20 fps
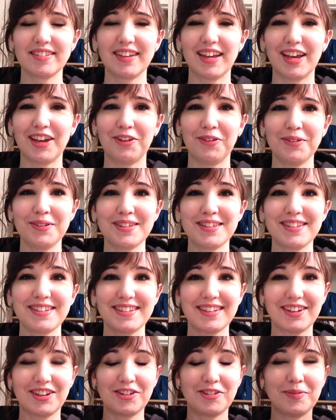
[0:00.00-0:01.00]
it was,
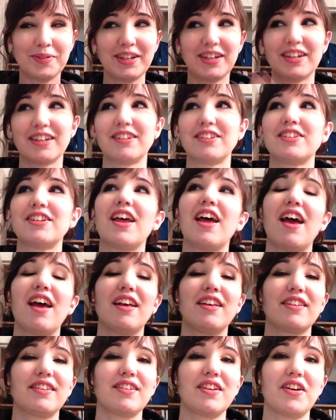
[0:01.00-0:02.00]
oh my gosh.
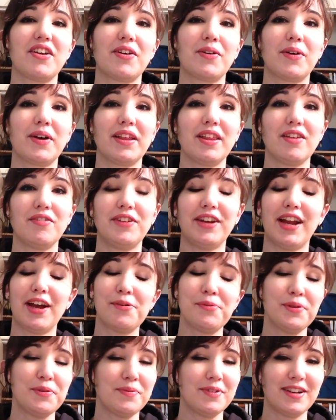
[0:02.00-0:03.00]
So I loved it. I
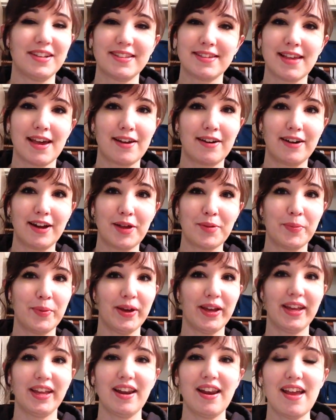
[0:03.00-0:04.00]
only went on Saturday,
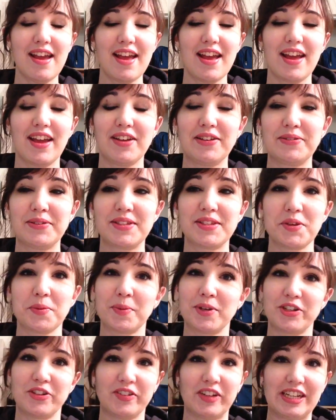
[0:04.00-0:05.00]
but it was so
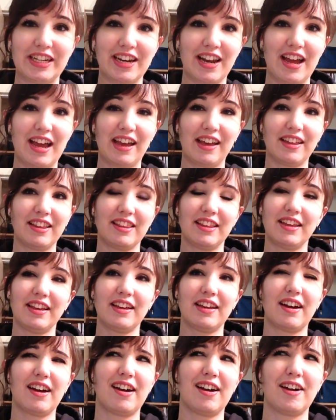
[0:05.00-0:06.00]
much fun. I
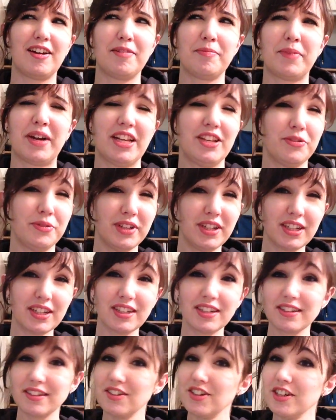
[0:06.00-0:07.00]
think I might do it again
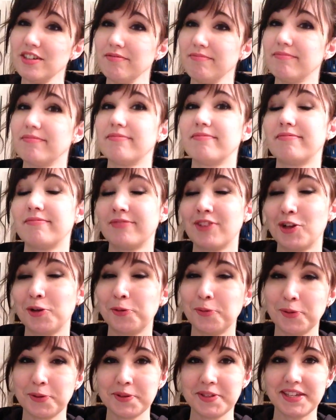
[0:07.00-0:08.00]
next year.
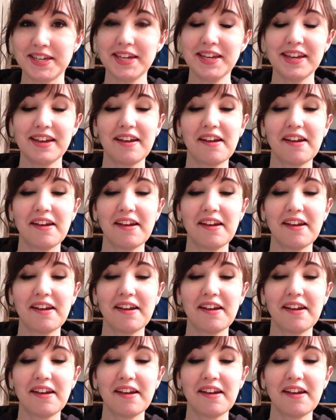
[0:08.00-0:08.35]
We'll see.